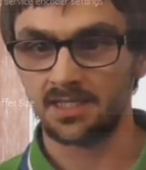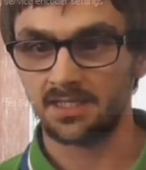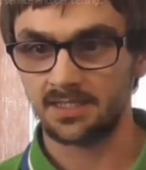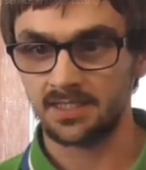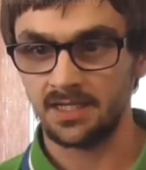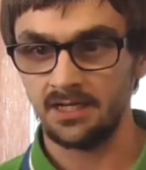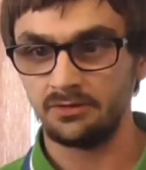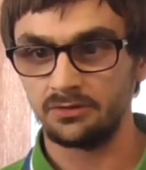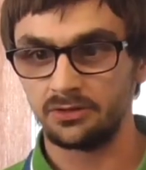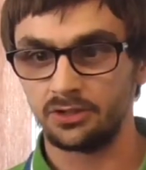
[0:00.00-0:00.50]
it
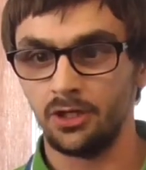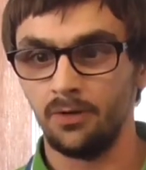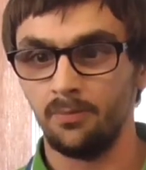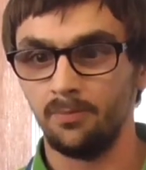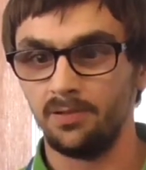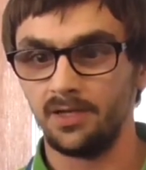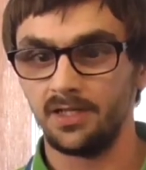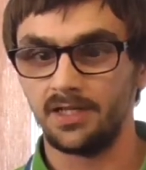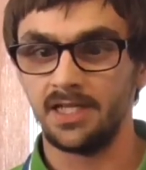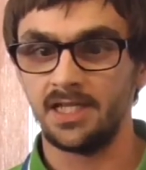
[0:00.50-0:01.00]
sound
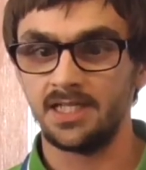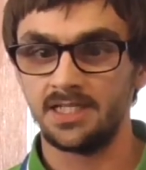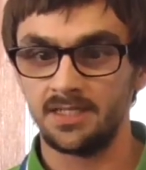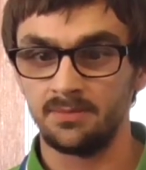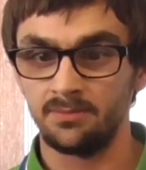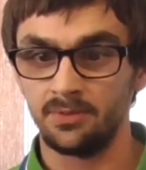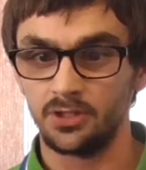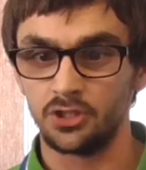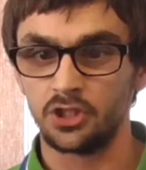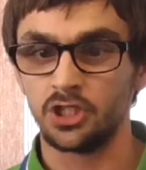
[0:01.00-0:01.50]

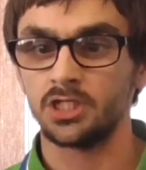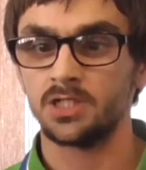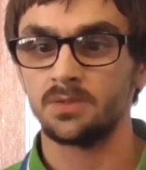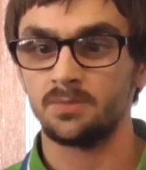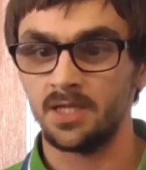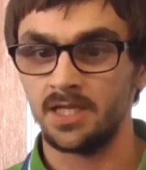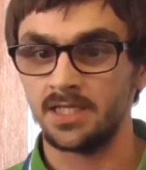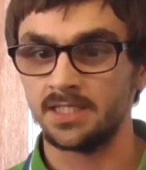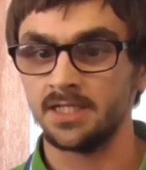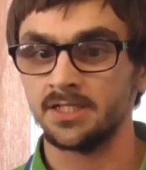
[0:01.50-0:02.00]
complicated, but trust
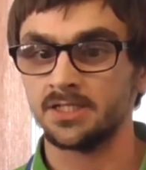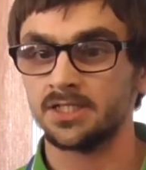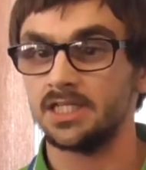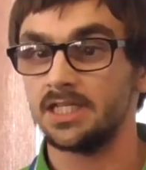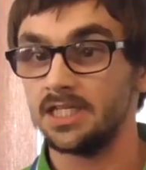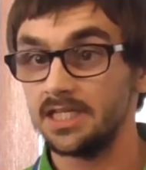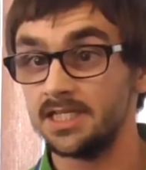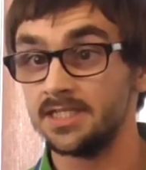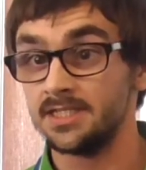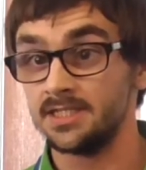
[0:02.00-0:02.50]
me, it's actually
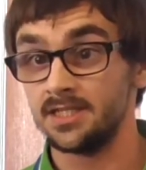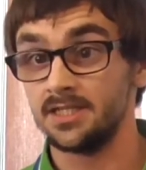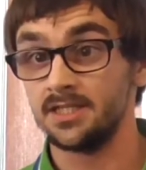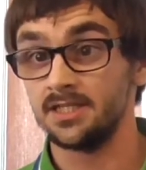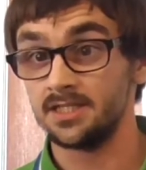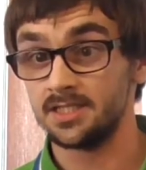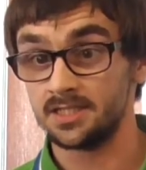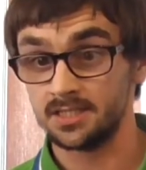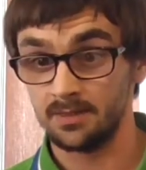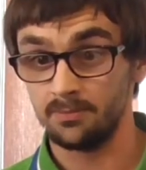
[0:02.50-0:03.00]
easier
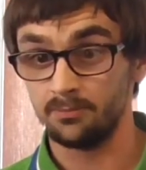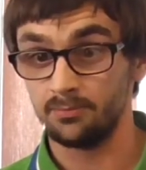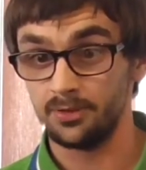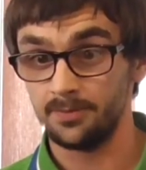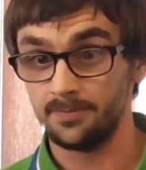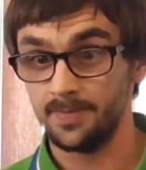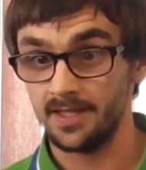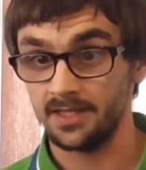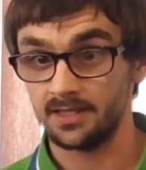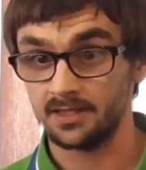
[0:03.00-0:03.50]
than the
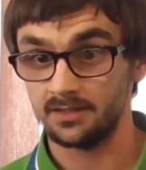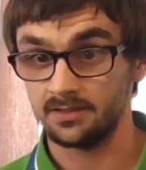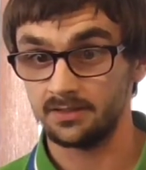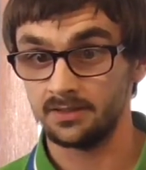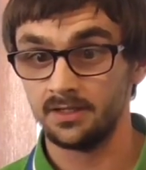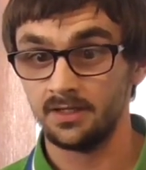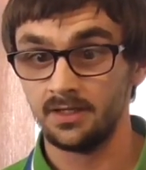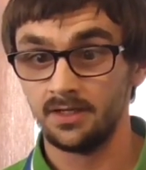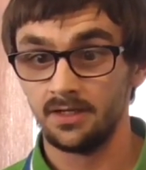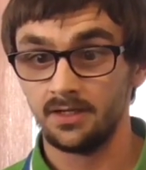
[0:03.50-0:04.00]
simple method
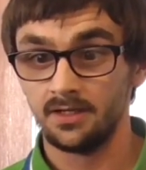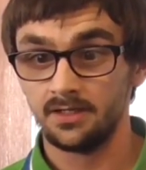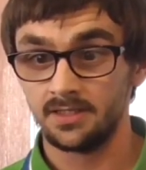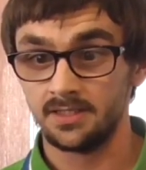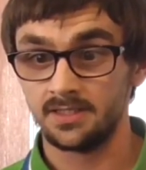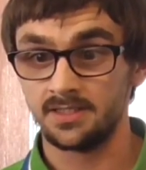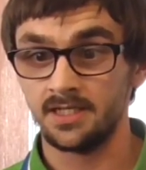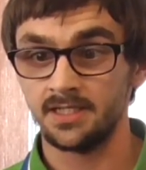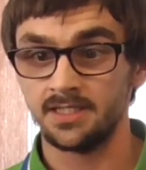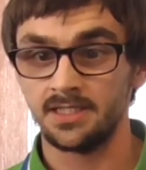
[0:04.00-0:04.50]

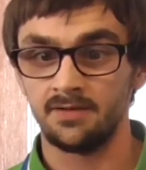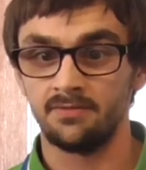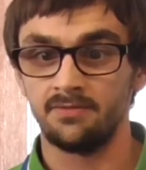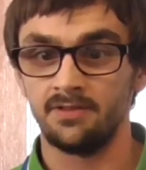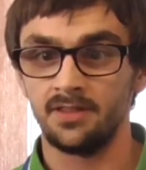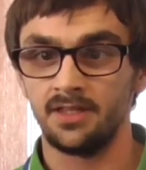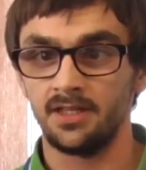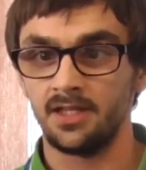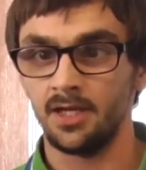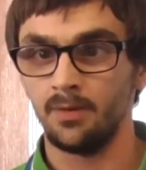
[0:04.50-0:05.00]
to set
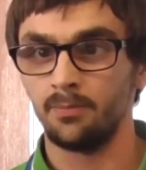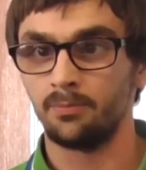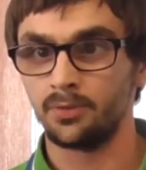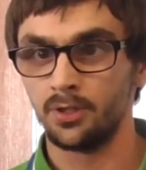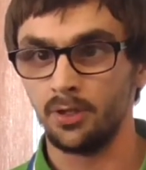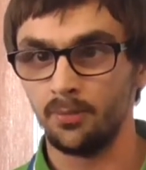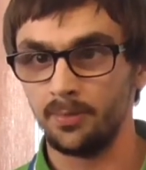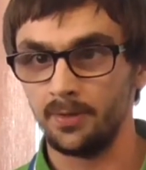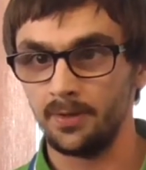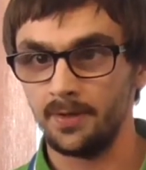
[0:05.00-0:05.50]
everything up
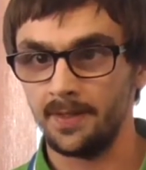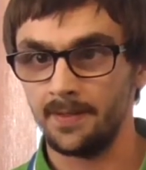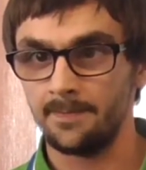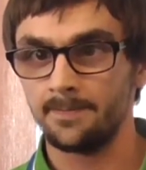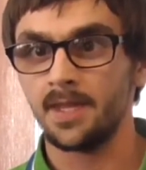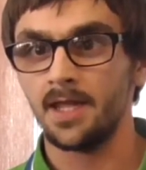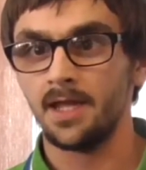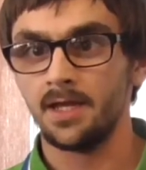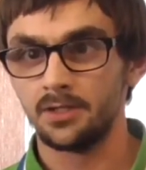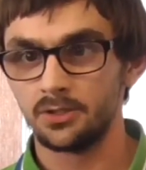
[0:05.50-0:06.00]
properly.
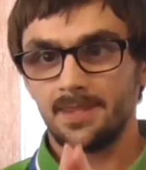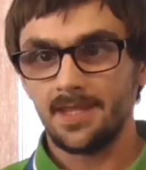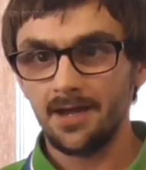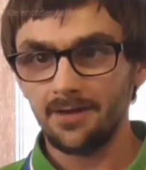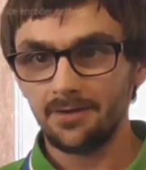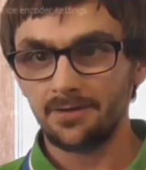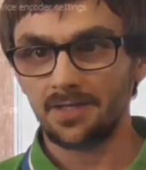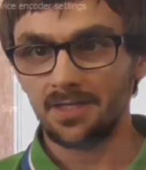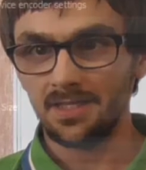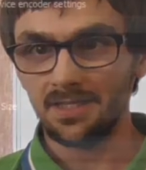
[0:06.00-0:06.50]

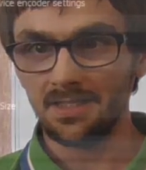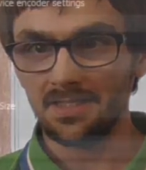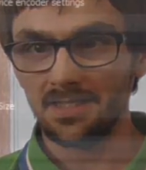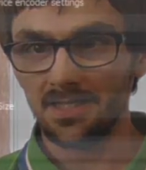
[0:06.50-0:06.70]
Now, in